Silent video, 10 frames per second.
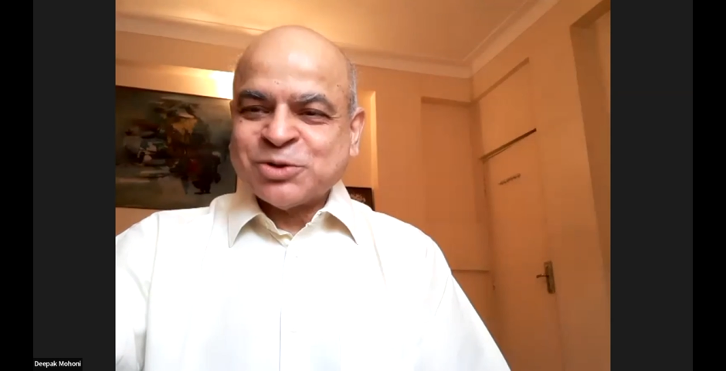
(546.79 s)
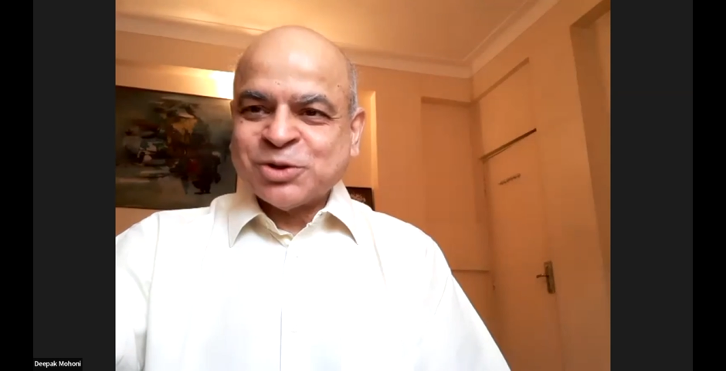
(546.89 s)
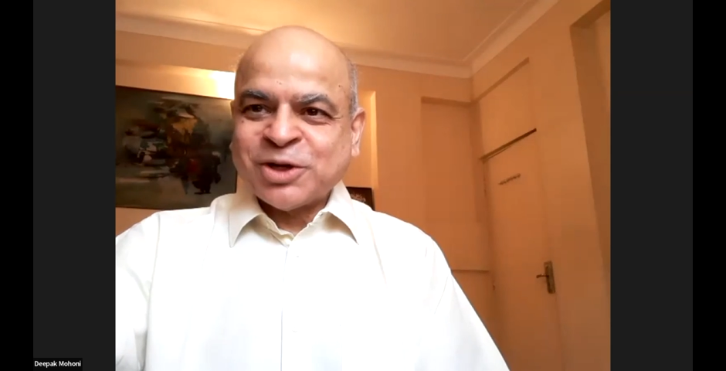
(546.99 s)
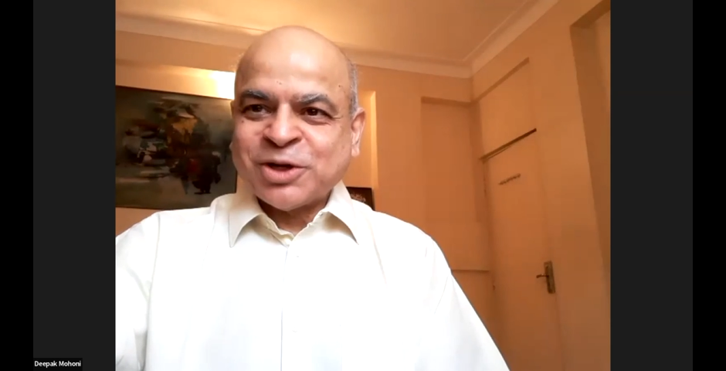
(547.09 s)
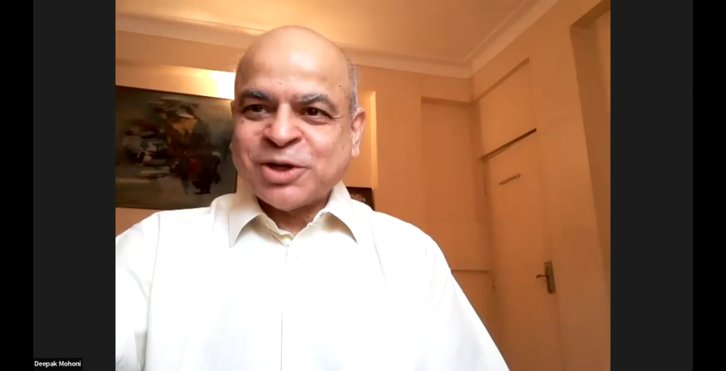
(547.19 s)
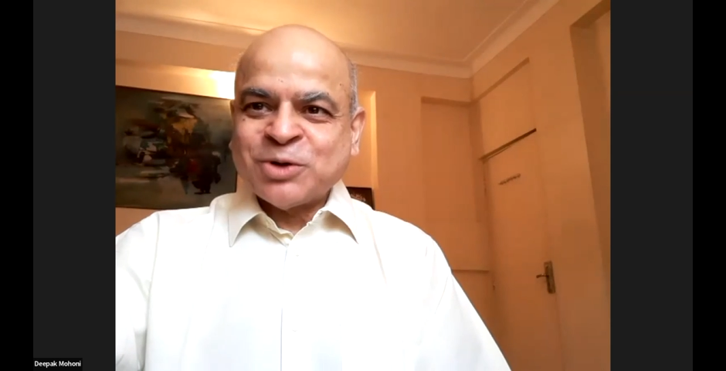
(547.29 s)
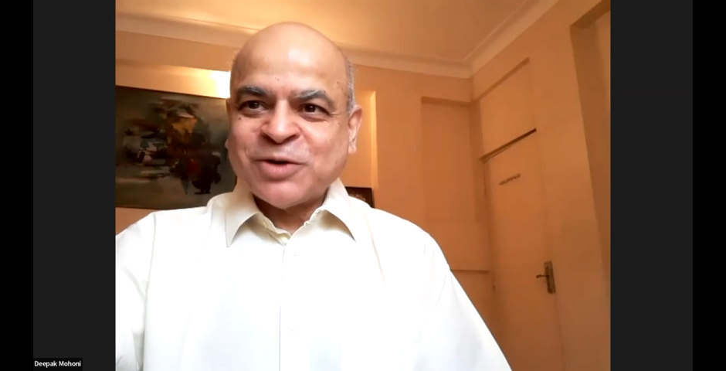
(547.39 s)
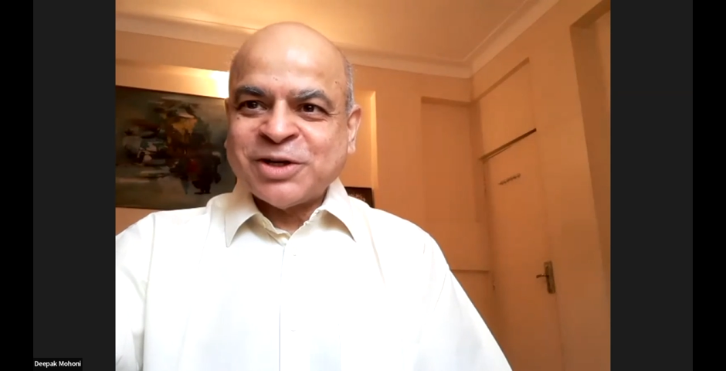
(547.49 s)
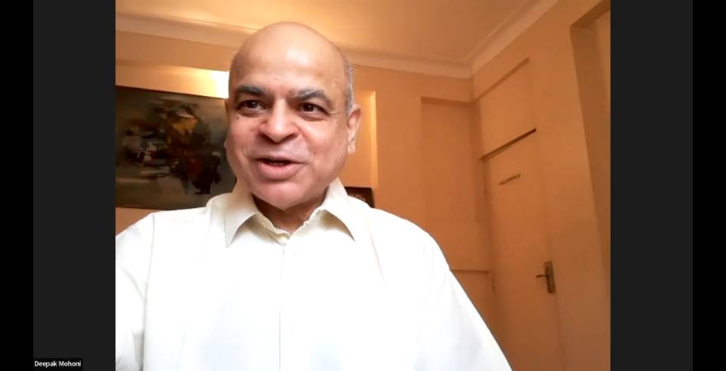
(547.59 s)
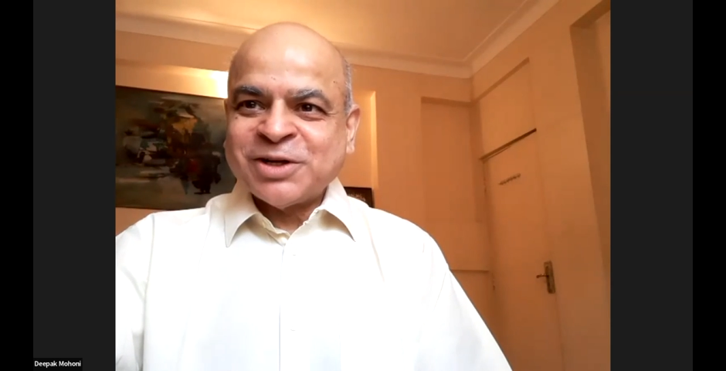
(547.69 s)
shouldn't I go
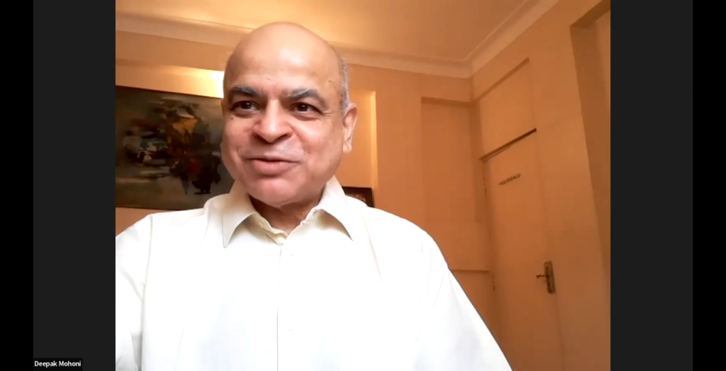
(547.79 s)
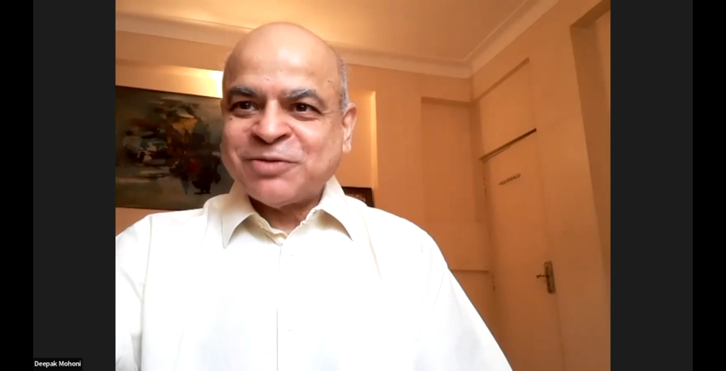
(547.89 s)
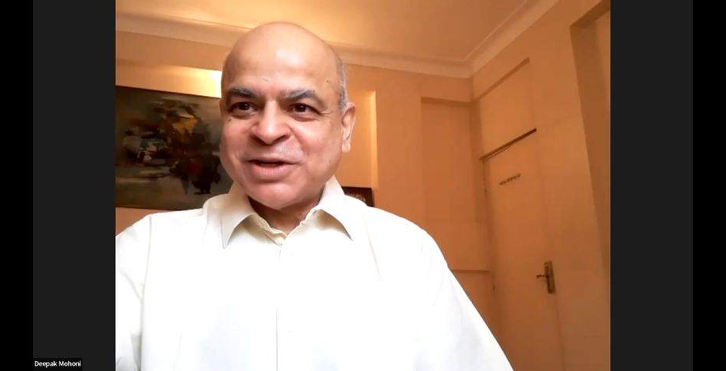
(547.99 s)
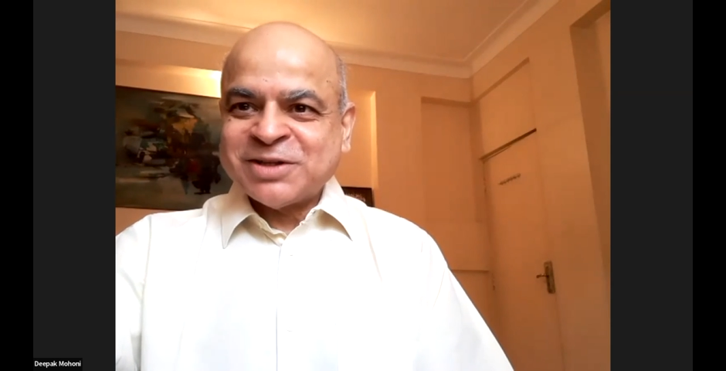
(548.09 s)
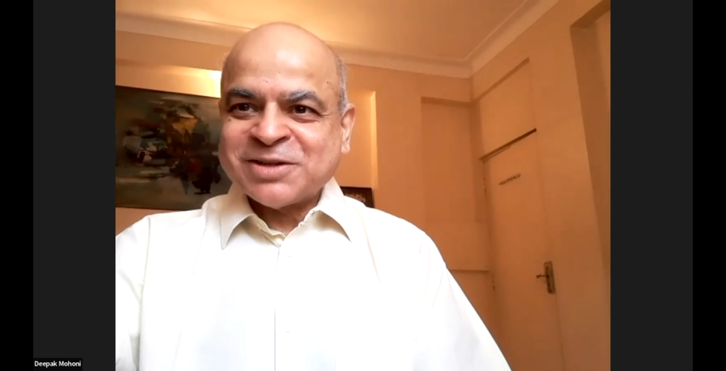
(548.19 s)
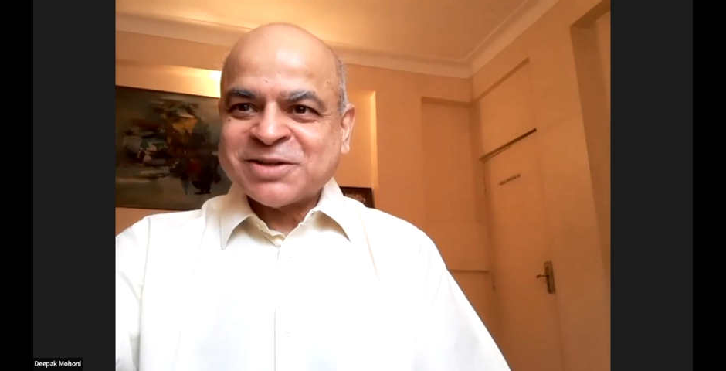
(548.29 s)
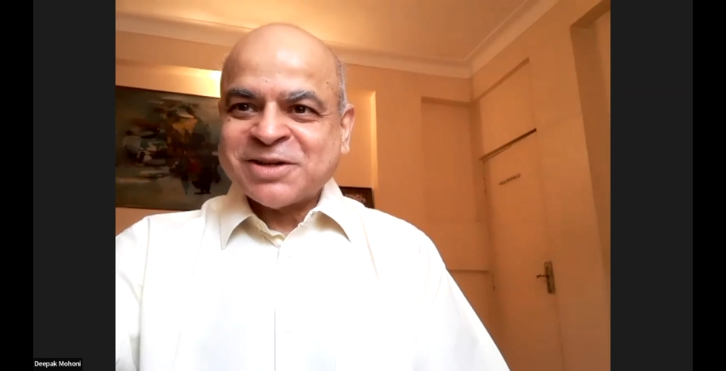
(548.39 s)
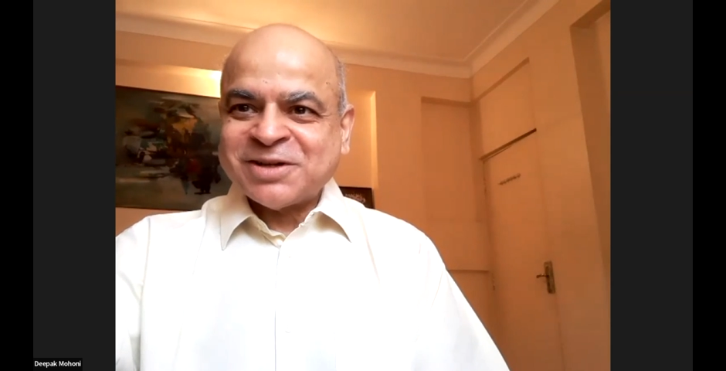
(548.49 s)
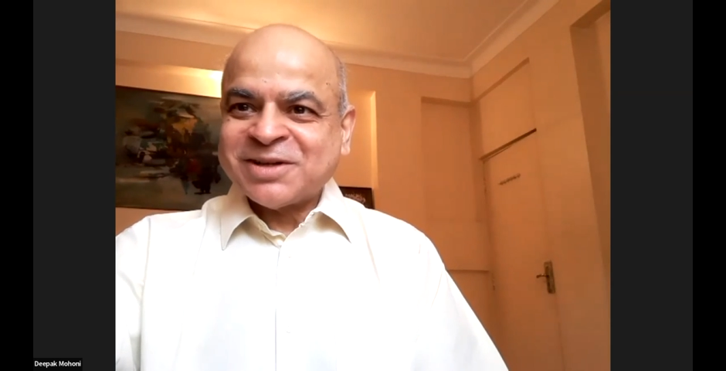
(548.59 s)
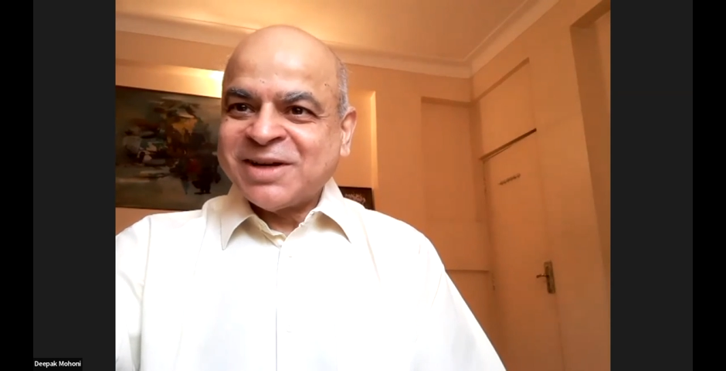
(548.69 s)
out for a dinner with friends
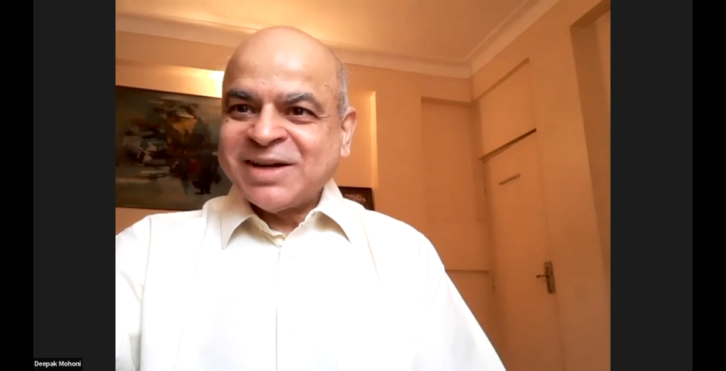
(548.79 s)
instead?